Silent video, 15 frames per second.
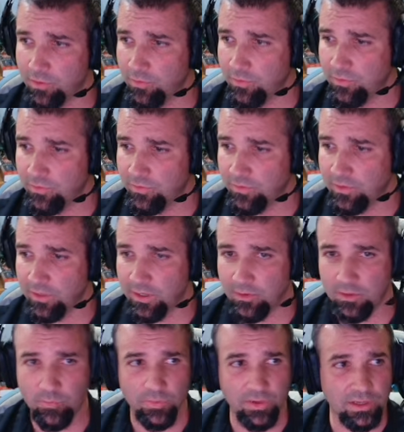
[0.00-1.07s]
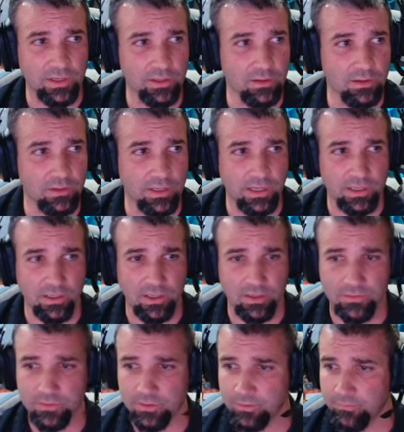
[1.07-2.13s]
You can see that, and then we can get our
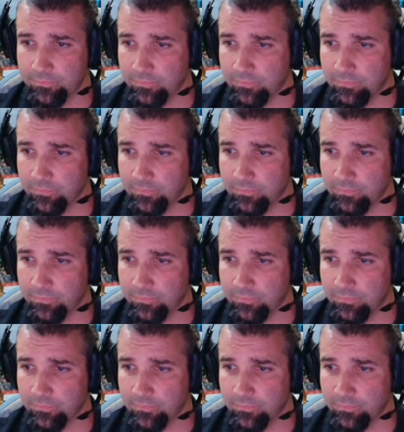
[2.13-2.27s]
diagnostic.